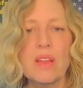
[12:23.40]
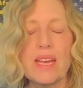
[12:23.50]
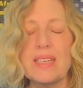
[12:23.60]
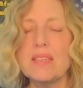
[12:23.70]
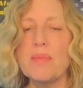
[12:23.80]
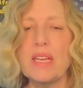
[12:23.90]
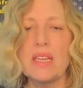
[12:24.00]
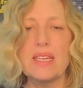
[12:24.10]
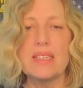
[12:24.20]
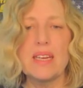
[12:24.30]
that doesn't make a
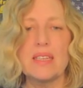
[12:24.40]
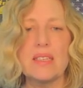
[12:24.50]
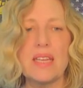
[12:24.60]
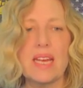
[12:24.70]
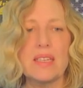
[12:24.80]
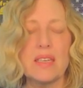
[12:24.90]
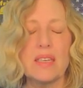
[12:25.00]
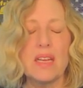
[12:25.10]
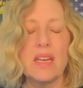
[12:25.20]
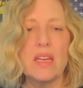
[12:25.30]
lot of sense. That
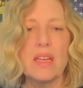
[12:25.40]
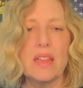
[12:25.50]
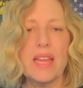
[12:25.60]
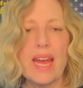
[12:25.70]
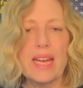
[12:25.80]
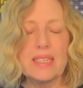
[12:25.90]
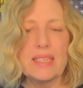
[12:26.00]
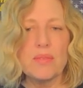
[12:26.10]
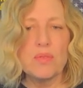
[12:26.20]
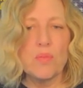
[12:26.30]
that
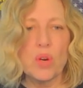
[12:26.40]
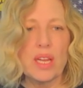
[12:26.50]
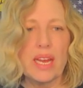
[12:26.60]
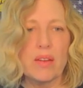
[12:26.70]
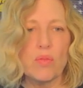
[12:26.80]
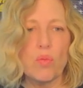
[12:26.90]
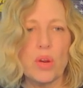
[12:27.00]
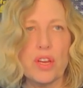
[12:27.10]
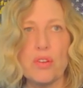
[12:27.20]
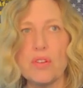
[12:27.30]
seems more like
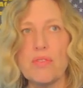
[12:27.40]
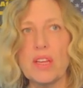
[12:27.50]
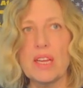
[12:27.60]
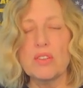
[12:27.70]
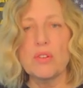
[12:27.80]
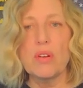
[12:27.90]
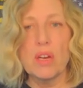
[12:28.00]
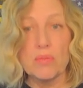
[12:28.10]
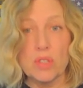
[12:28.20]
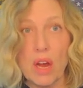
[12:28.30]
what do you do if the electrode
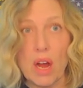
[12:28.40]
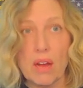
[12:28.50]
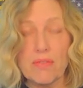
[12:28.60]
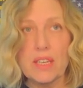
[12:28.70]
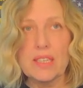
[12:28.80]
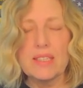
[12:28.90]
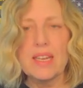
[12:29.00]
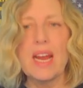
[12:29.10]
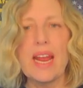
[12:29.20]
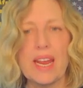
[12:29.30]
comes off? It's
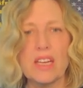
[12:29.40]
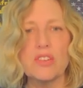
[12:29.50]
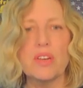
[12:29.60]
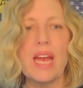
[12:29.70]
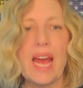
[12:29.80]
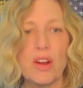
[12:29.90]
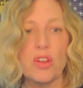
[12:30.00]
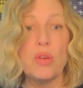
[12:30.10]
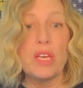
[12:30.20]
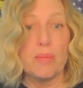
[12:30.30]
not answering how
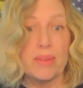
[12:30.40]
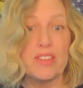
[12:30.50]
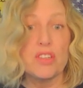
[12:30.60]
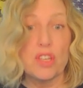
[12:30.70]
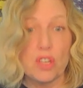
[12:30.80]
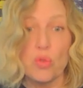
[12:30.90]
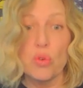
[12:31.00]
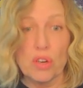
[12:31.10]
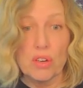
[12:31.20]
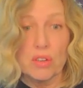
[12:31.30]
do you keep it
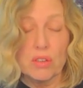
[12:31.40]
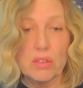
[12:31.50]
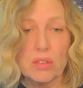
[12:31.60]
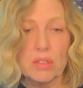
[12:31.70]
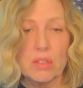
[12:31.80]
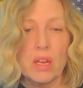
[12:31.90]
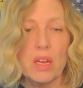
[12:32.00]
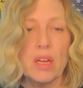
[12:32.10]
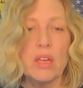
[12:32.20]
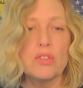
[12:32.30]
secure.
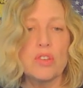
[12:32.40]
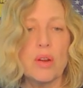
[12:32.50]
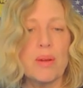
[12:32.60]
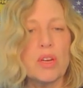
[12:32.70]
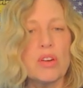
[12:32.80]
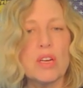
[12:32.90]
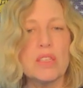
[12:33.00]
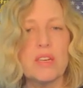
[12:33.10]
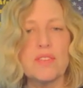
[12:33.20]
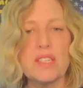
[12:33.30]
So I'm going to
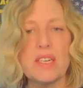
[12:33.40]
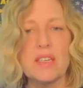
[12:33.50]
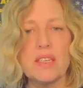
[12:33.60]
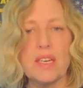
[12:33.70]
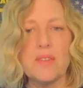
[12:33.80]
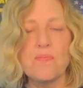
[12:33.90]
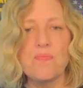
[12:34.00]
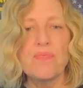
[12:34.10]
cross off C and D.